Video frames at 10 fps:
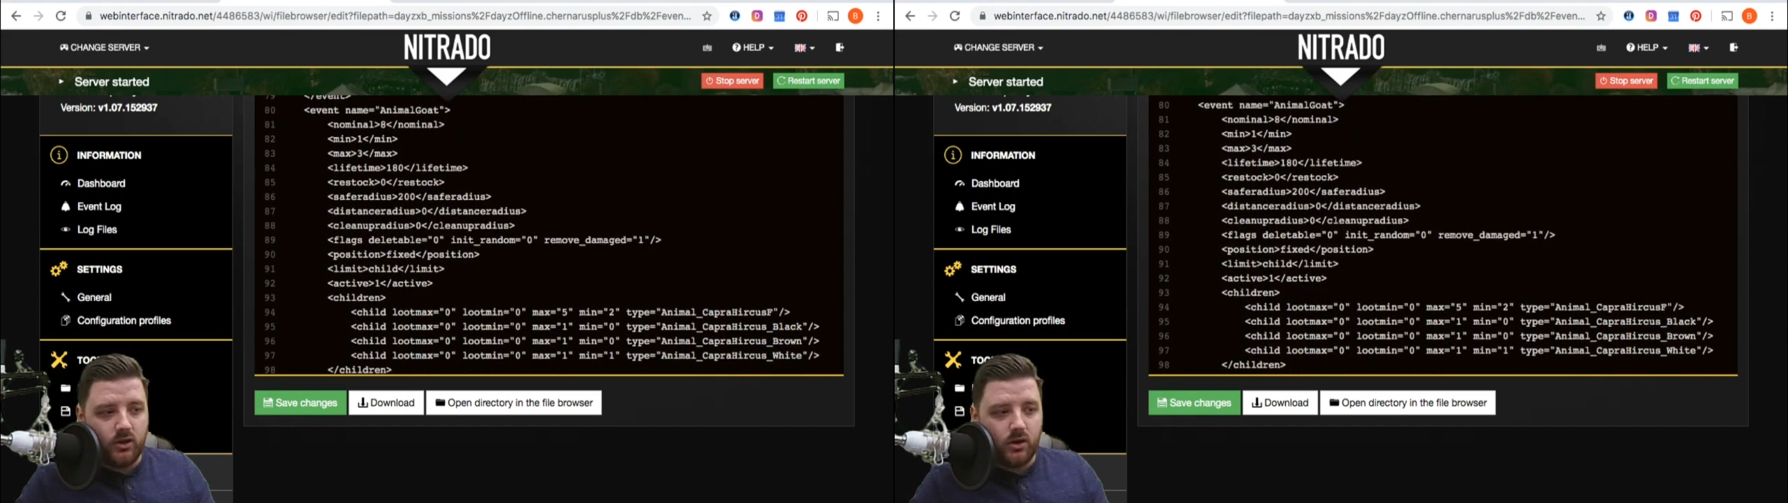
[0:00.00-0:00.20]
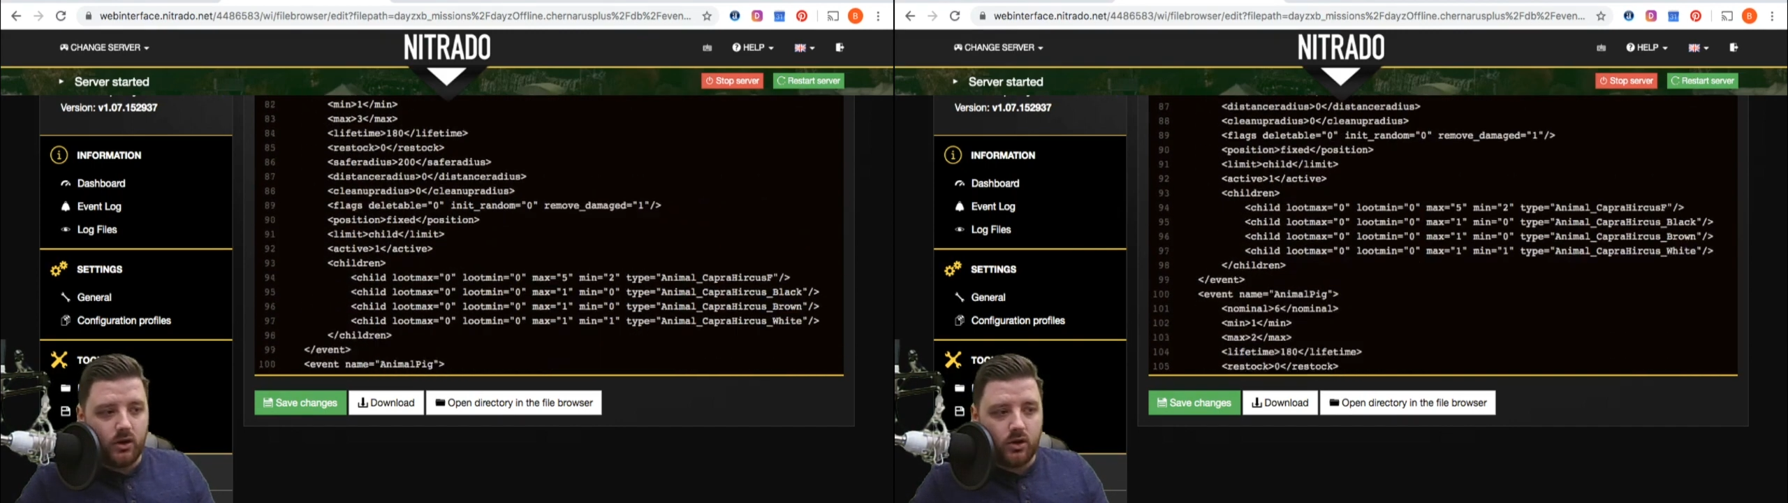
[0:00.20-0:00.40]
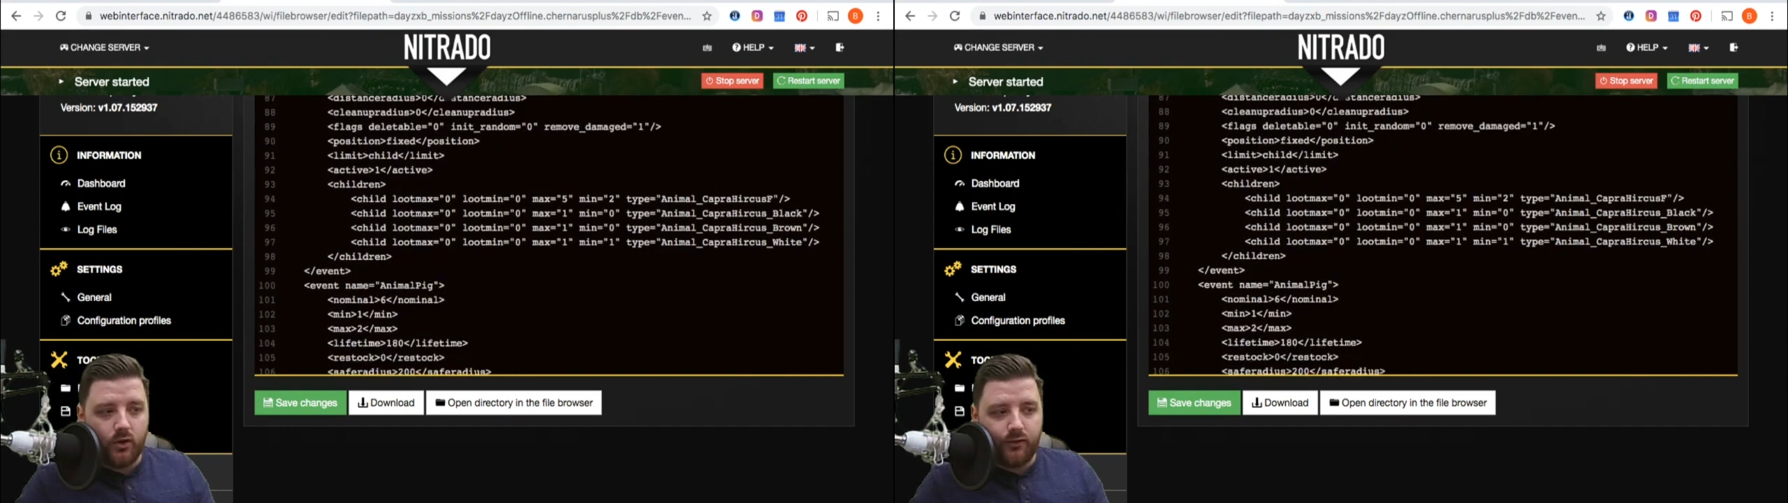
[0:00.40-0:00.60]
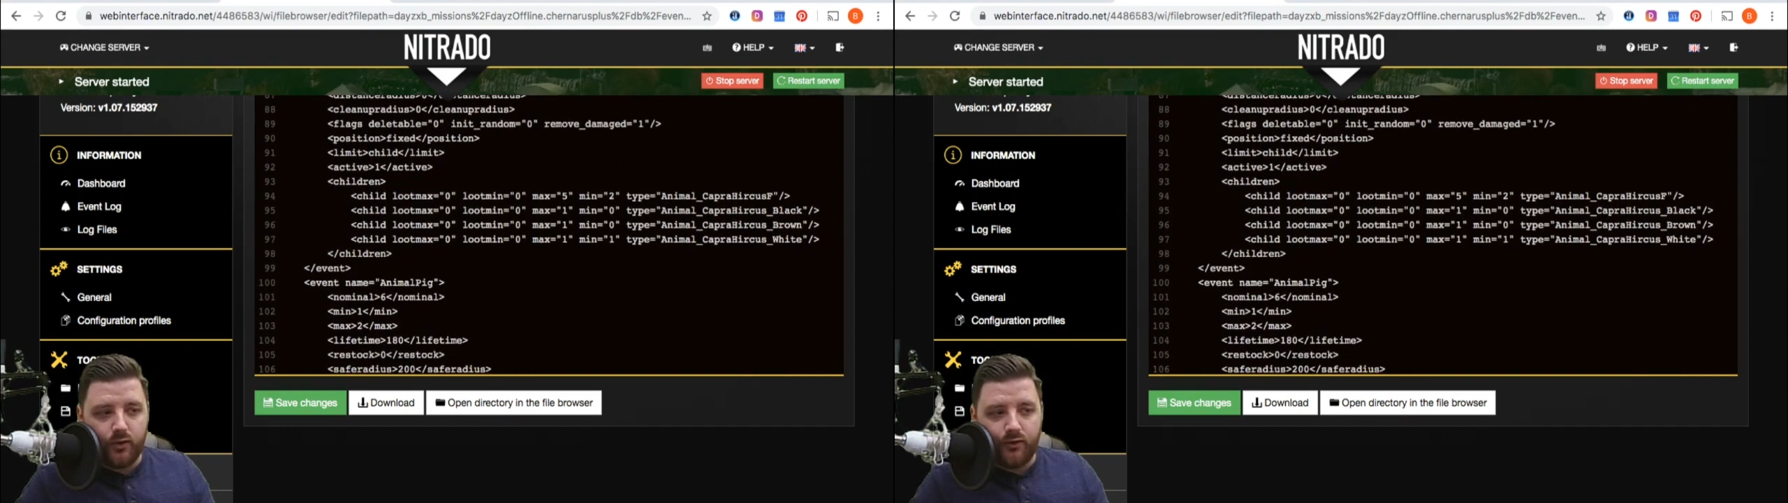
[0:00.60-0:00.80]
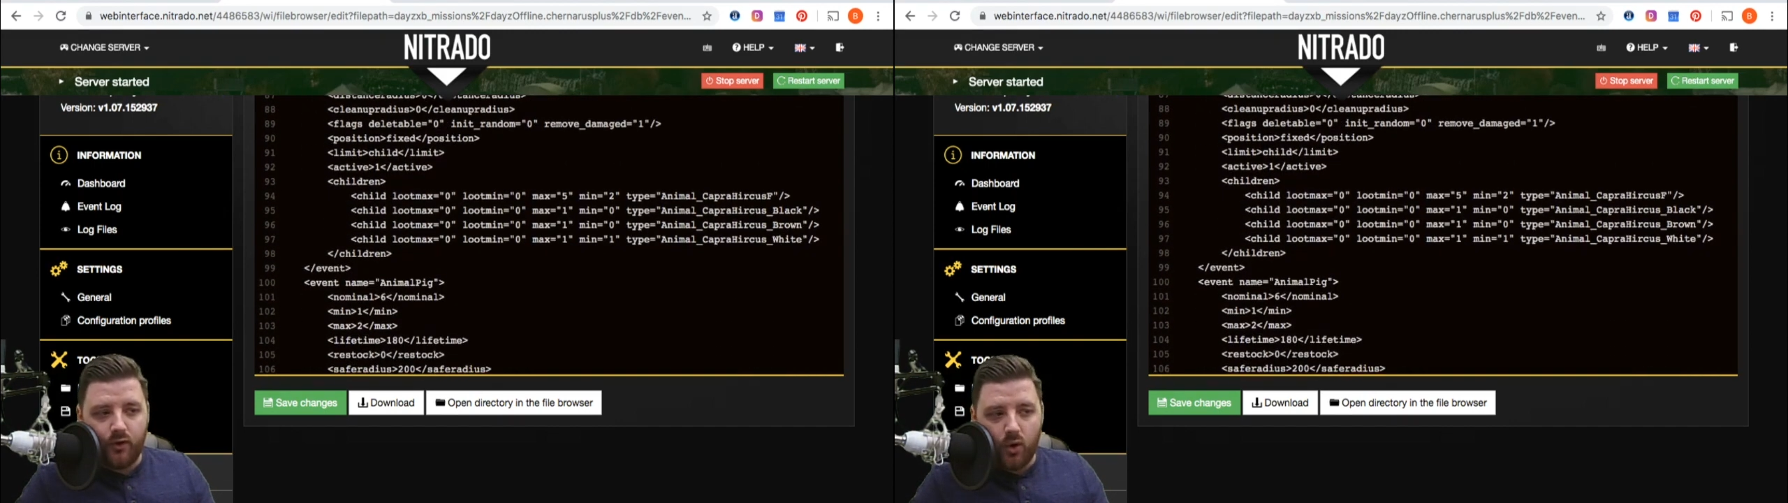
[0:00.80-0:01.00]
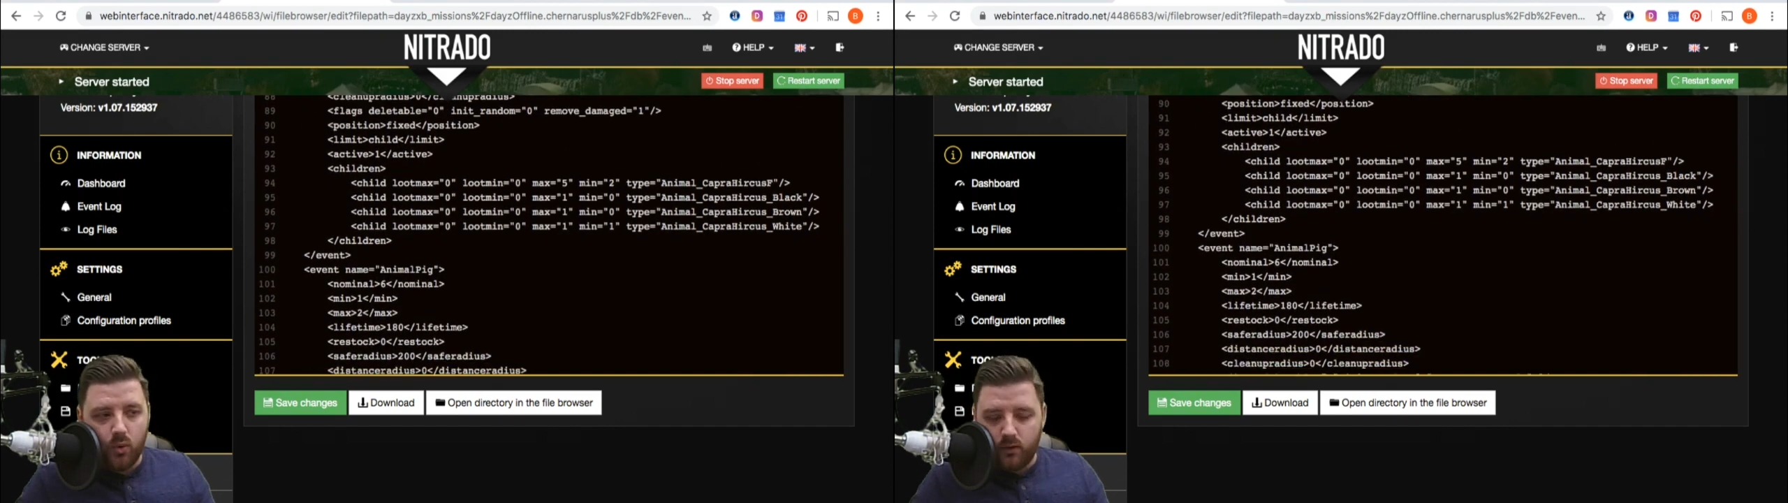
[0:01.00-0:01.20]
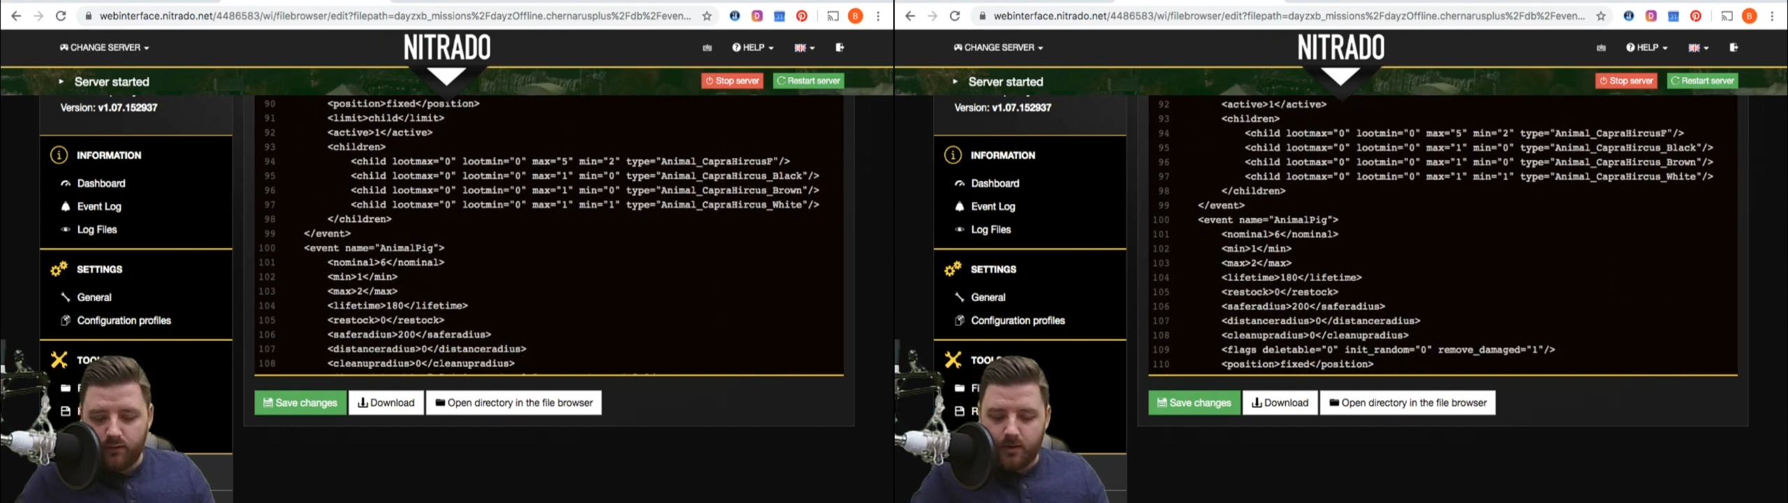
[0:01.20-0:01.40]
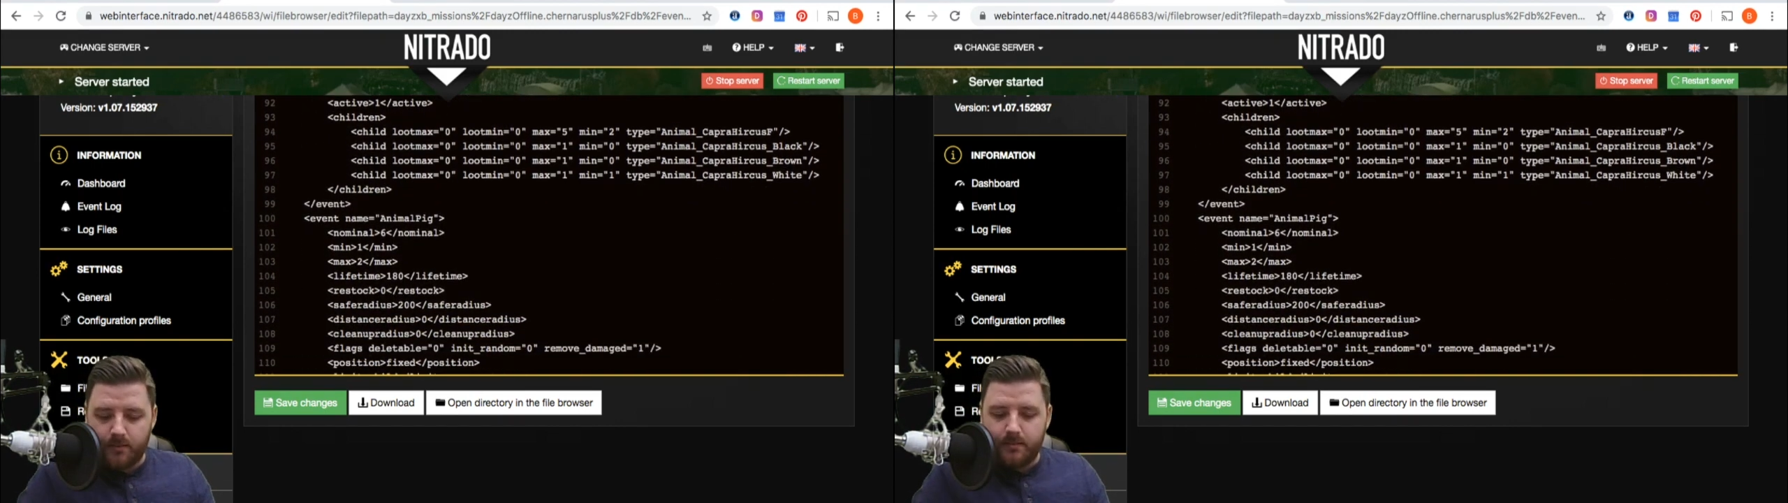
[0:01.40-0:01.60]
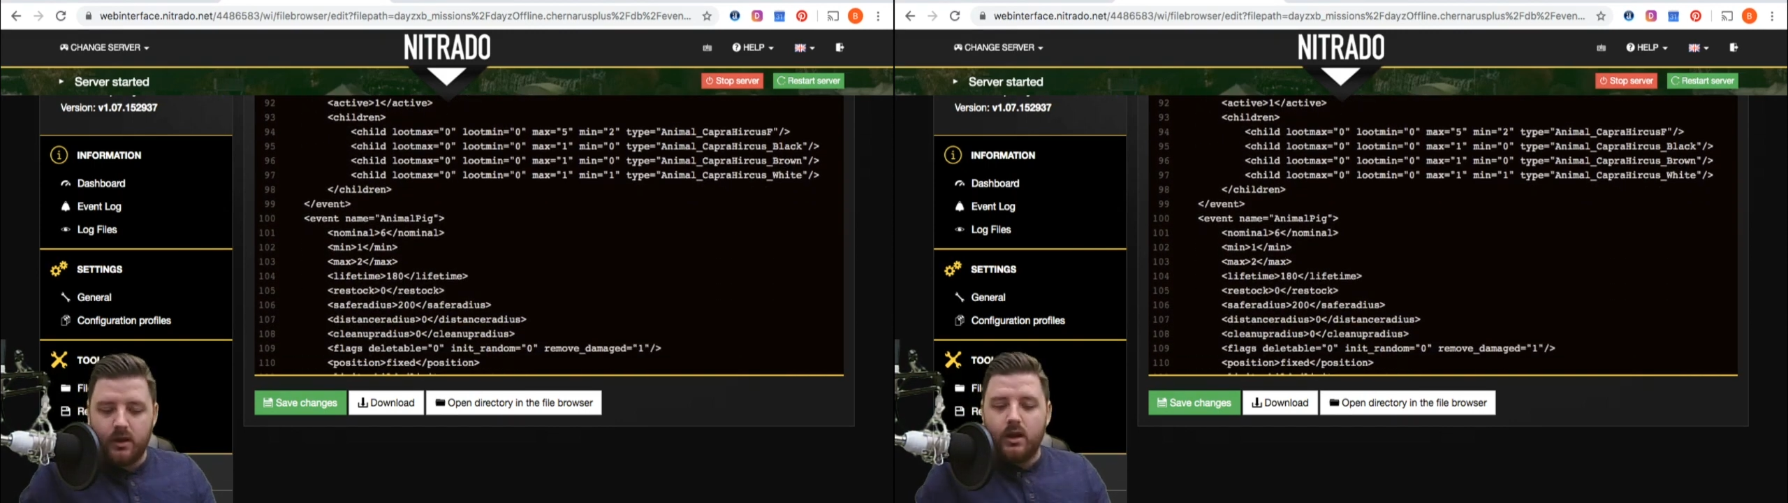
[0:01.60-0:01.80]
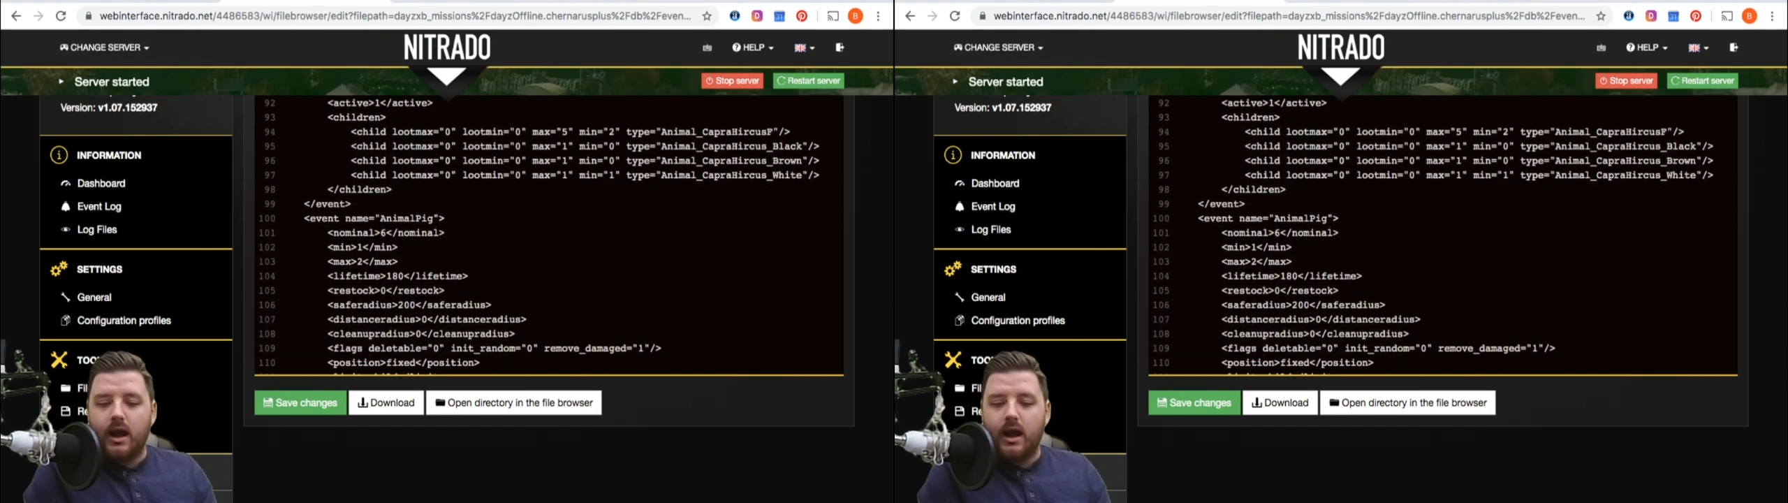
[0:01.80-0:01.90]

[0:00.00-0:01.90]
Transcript: You can go through for all of them,